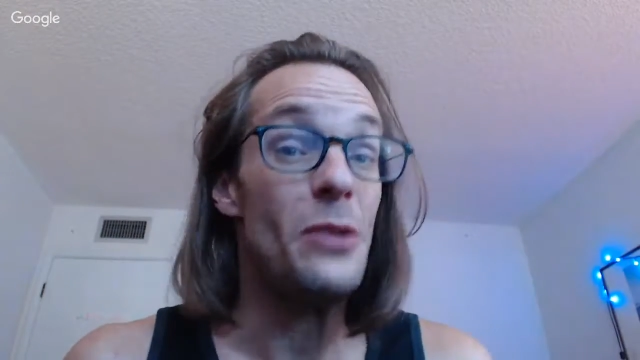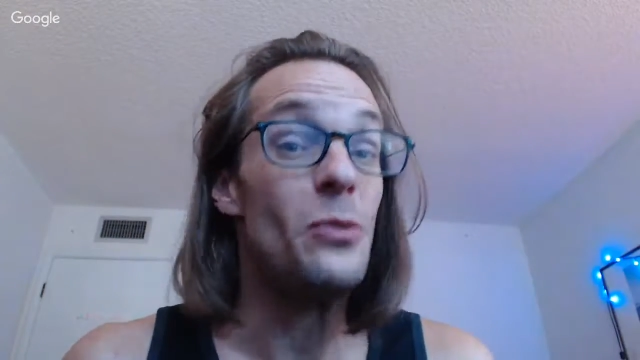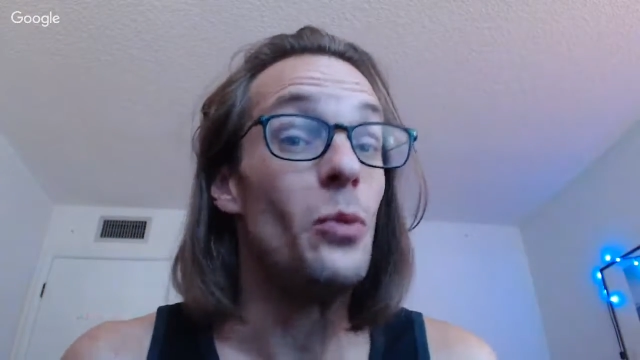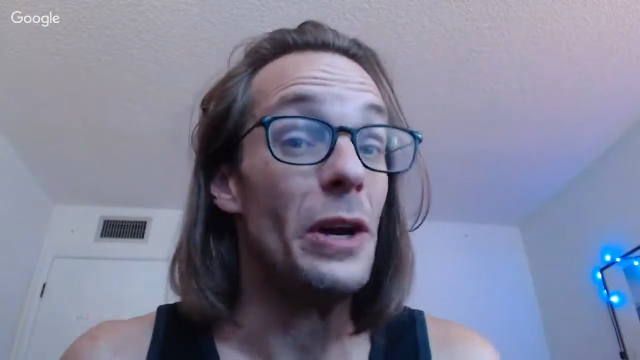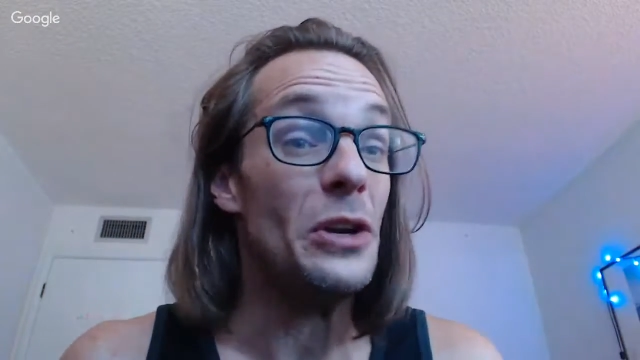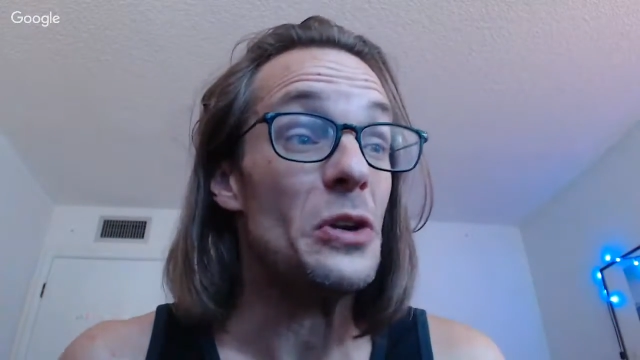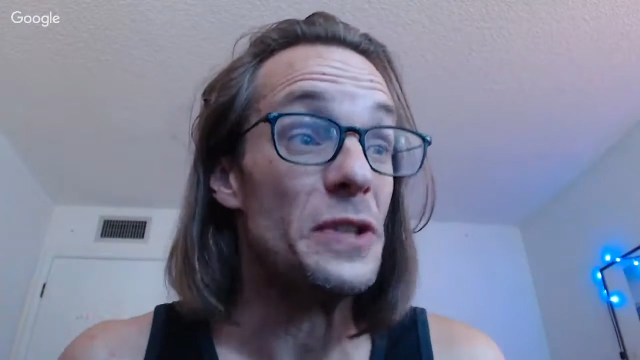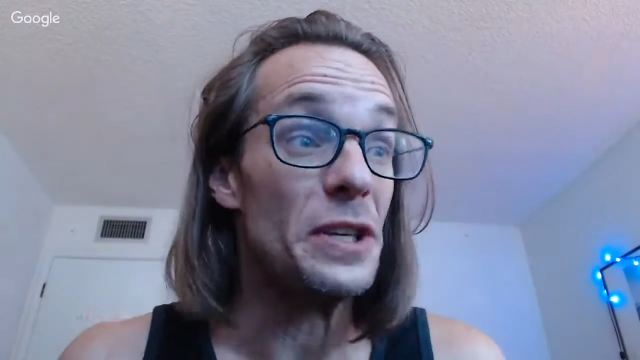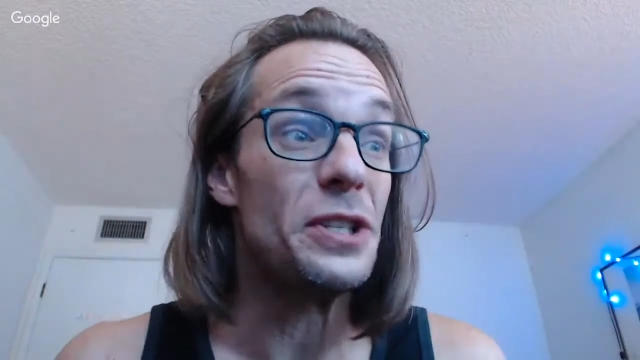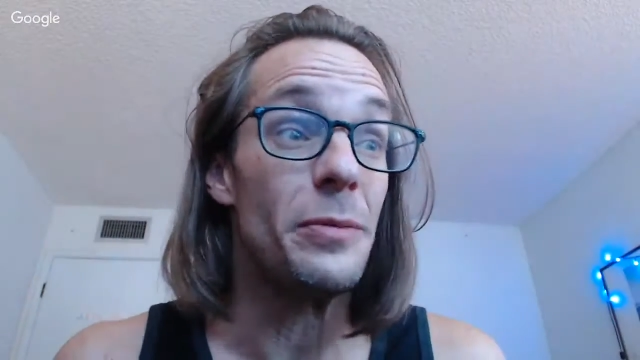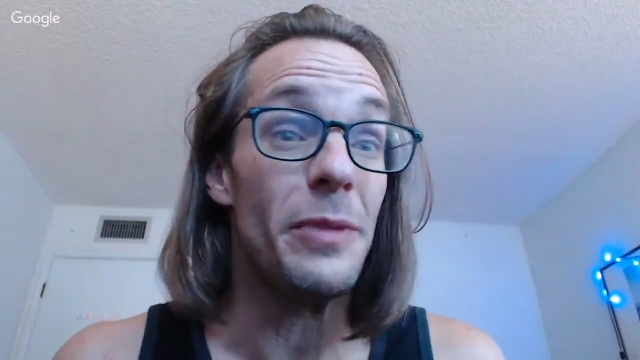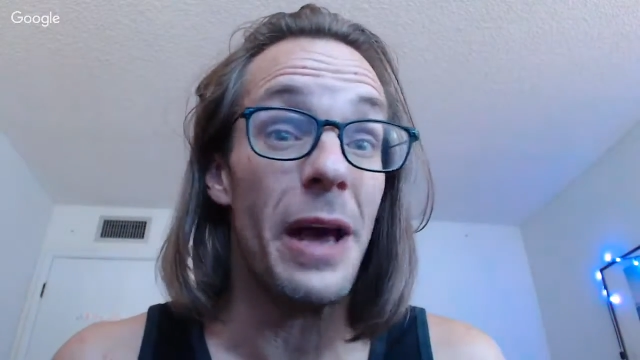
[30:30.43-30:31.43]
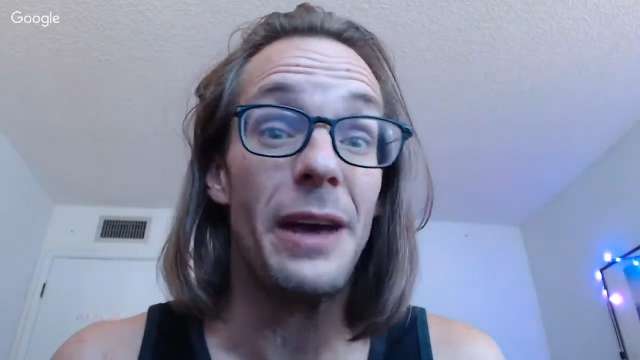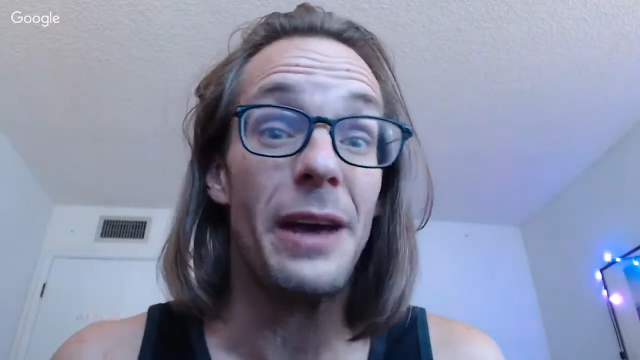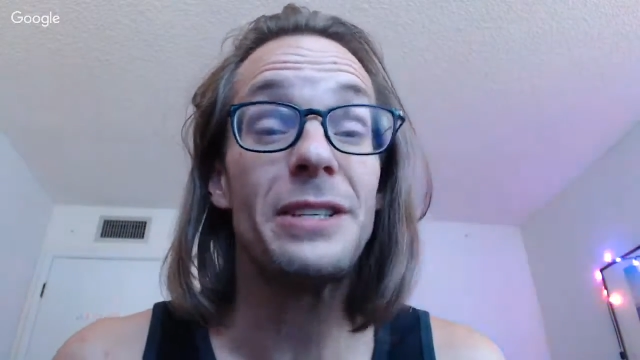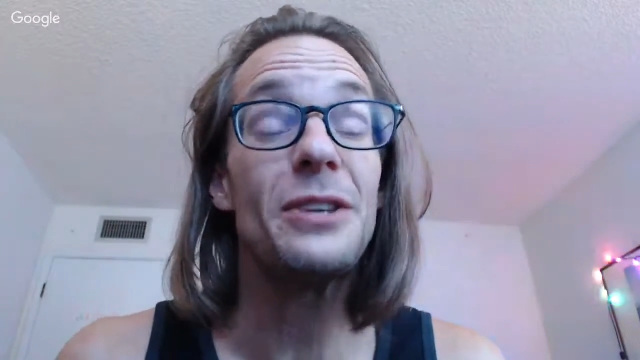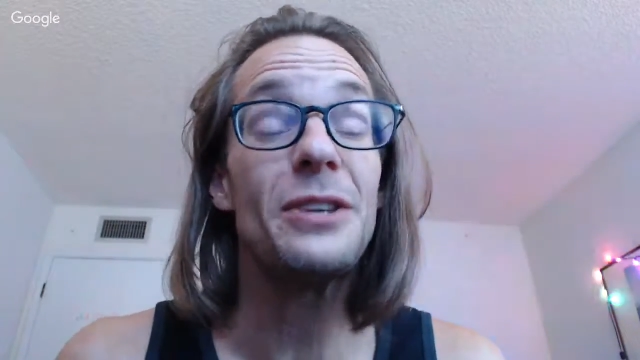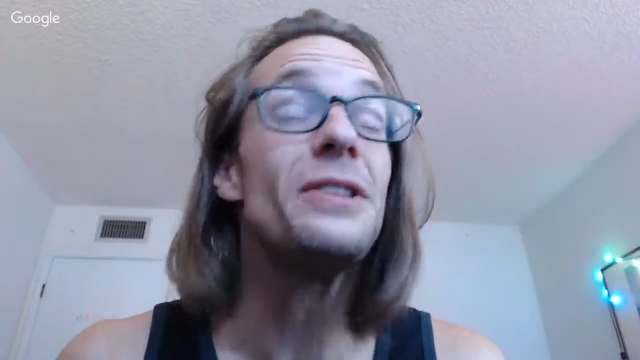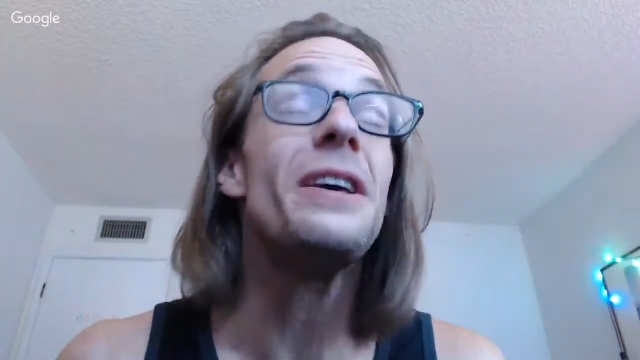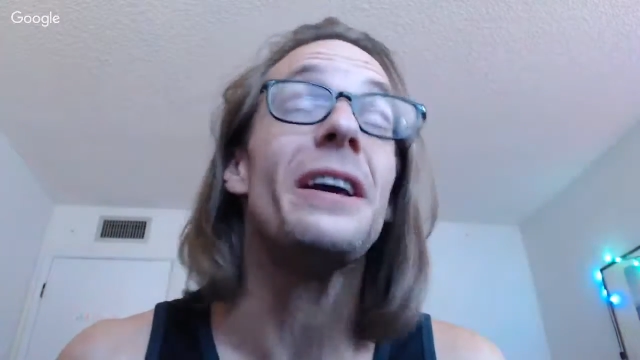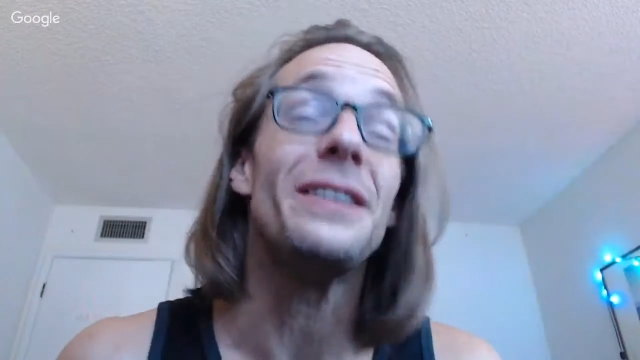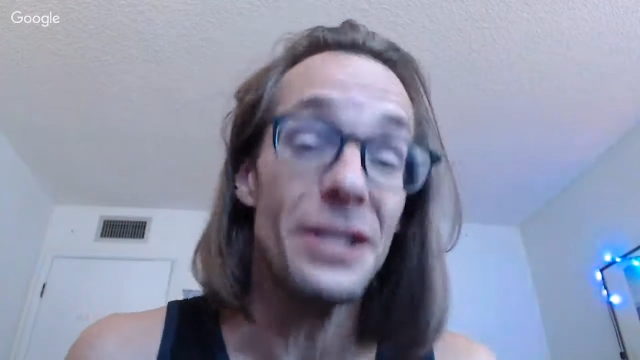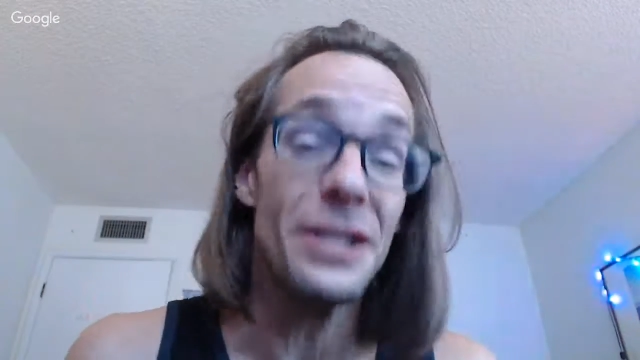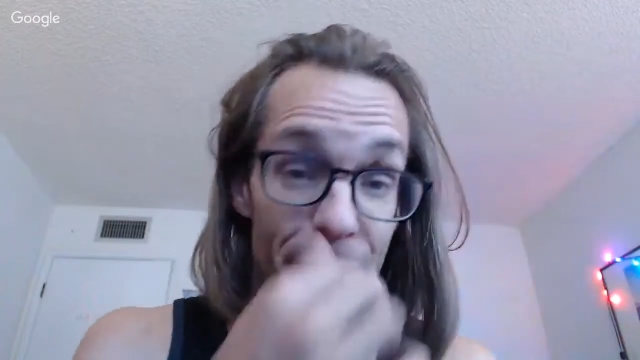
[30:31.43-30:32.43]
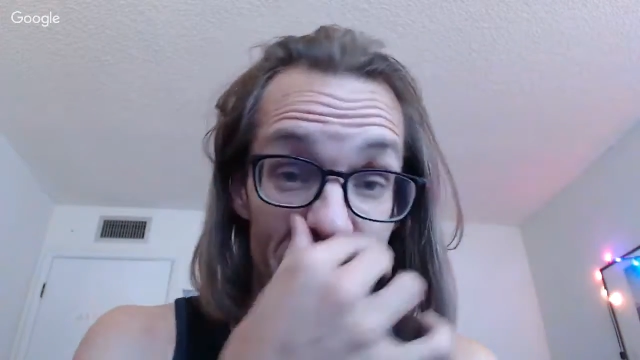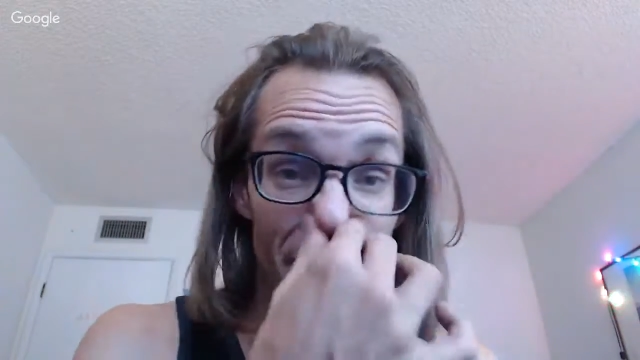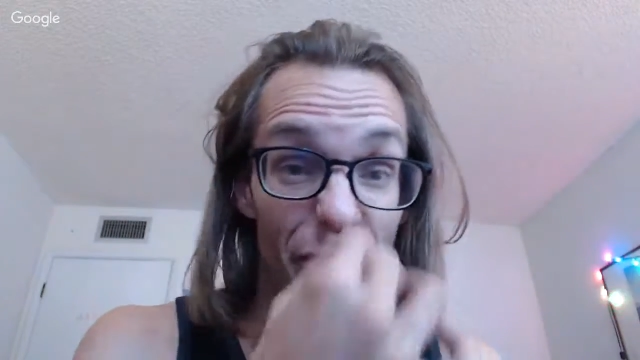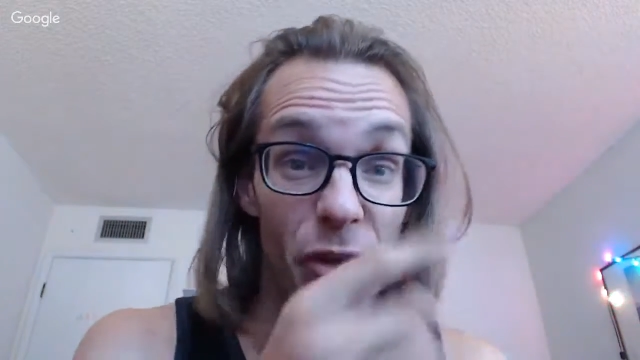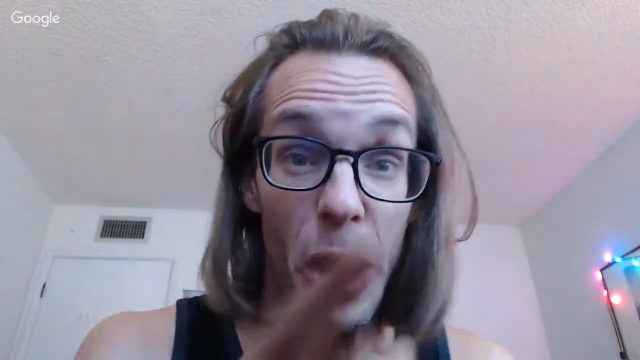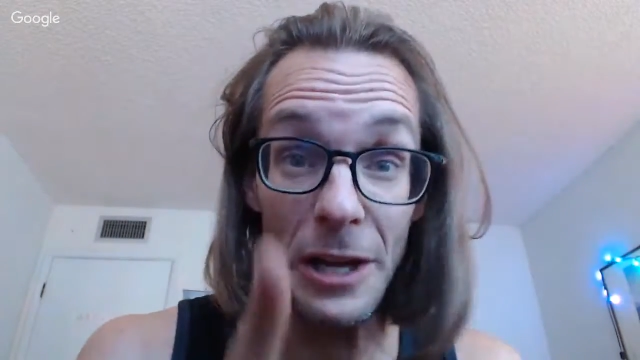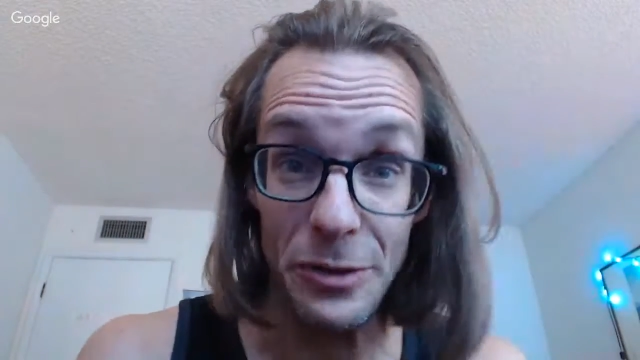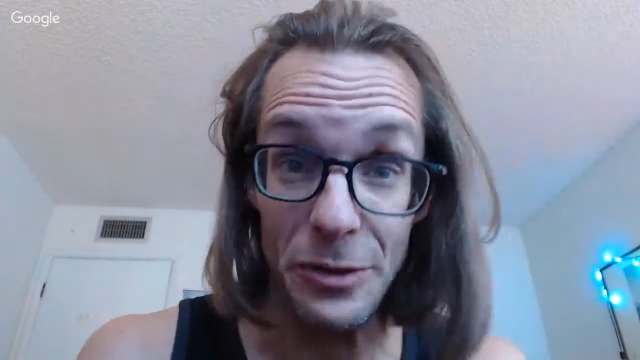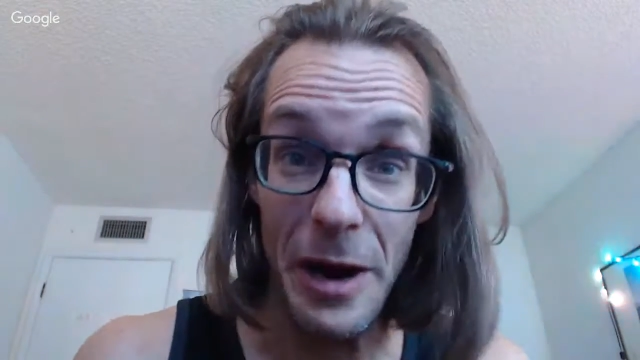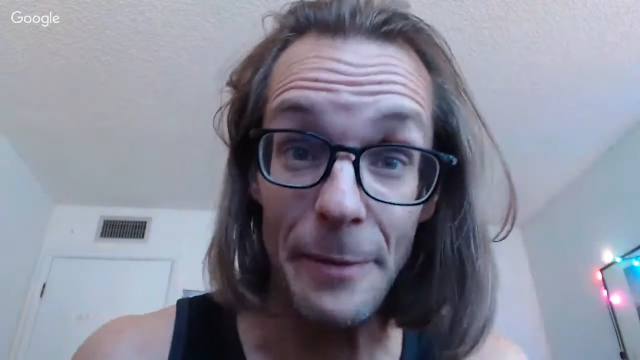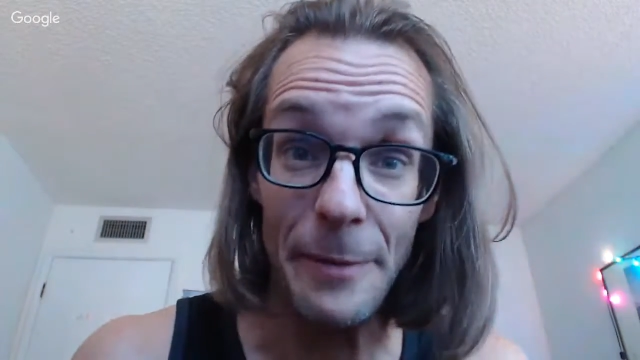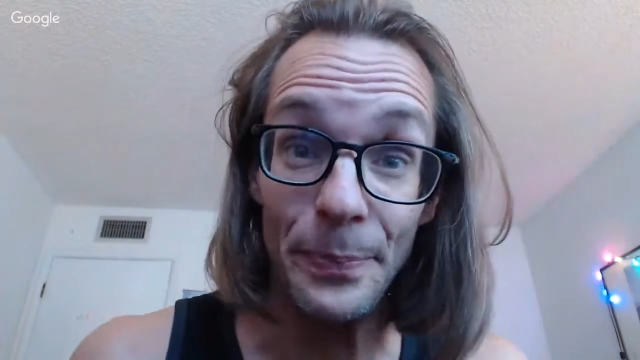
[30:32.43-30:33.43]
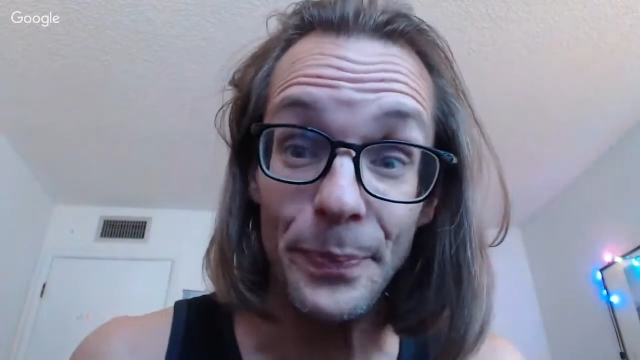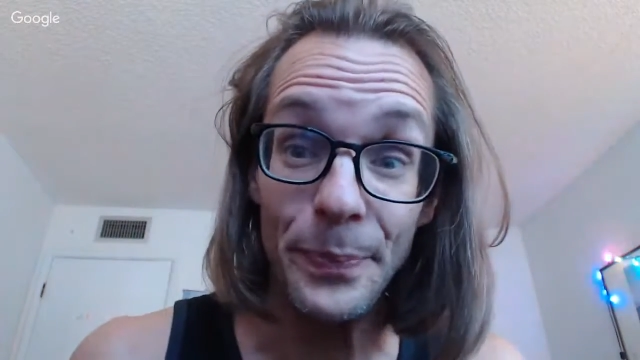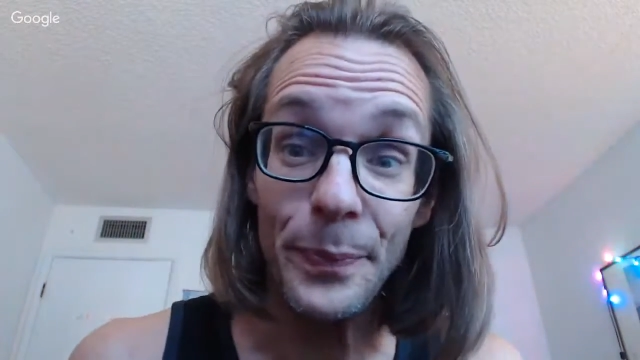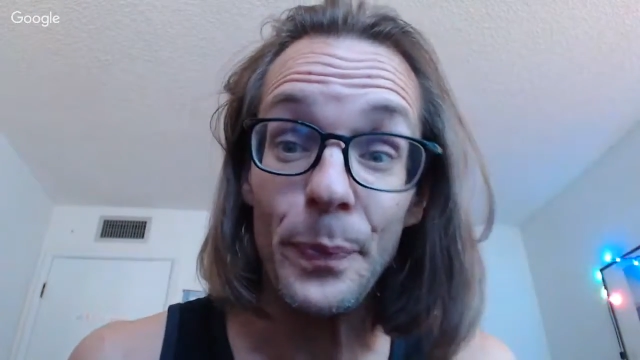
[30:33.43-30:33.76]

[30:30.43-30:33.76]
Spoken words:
Admit when your system, because here's the thing, systems have flaws, right?